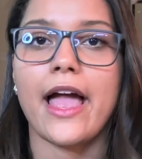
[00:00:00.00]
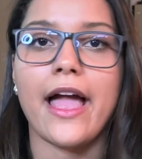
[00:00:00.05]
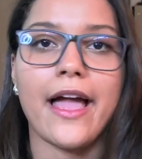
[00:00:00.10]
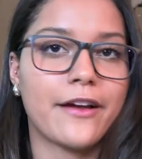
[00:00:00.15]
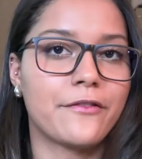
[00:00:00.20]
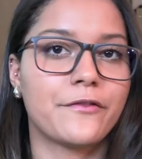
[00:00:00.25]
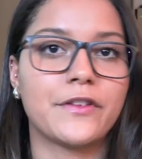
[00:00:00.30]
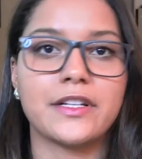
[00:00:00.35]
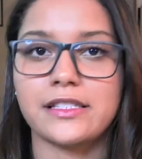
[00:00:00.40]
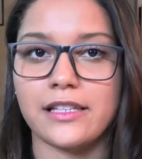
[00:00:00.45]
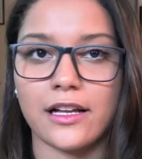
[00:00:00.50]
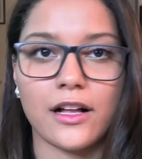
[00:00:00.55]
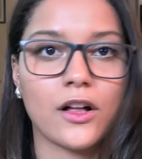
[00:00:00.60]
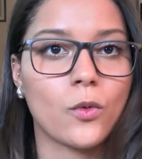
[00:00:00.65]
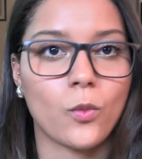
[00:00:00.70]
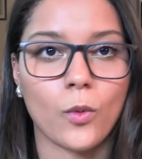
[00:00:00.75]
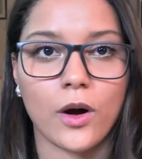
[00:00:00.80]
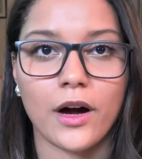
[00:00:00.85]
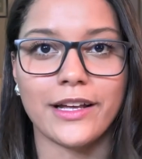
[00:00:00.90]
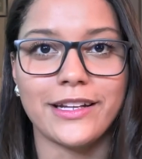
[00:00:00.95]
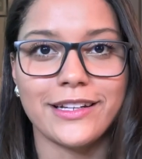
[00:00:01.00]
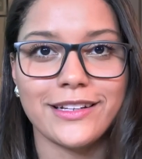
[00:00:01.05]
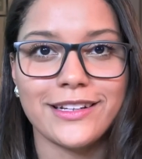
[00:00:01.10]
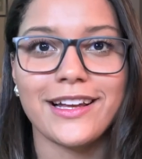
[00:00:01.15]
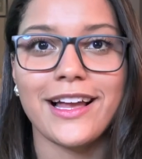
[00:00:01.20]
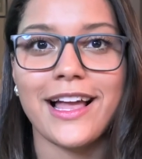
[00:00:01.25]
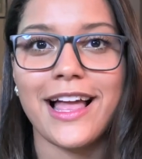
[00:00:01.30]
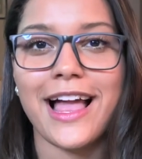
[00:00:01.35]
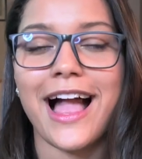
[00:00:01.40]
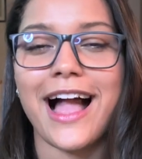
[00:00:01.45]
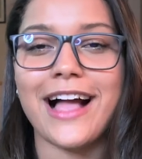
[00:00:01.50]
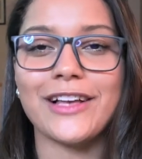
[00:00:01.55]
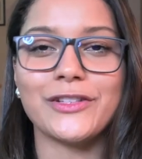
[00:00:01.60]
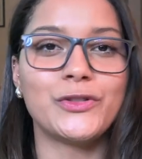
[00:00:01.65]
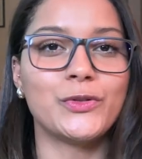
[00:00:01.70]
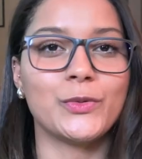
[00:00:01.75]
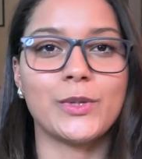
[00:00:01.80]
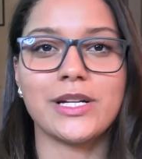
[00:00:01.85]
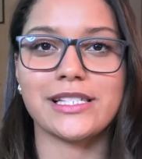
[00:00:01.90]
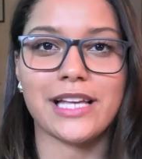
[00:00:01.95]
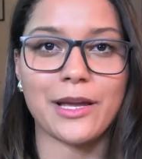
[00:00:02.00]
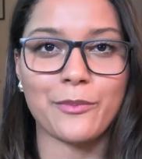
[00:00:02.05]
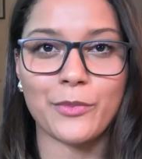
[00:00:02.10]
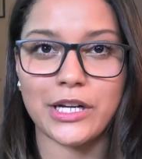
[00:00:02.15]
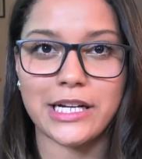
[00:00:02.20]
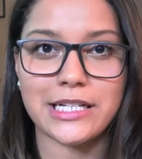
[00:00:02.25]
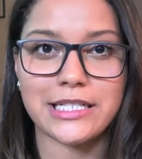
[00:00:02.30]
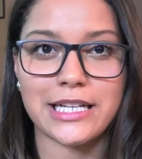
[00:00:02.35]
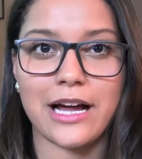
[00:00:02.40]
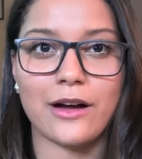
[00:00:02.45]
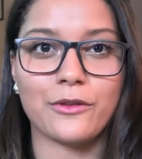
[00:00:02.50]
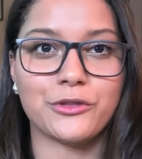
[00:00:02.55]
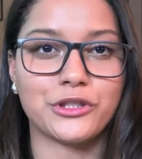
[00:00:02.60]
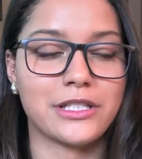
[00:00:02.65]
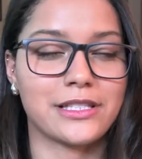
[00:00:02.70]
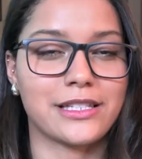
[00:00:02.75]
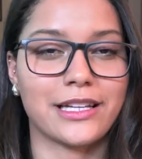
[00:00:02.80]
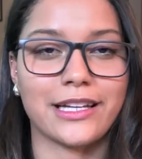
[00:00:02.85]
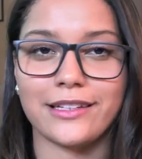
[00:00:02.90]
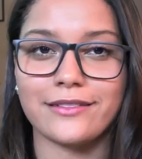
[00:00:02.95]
every single one. As soon as I put it down, she's like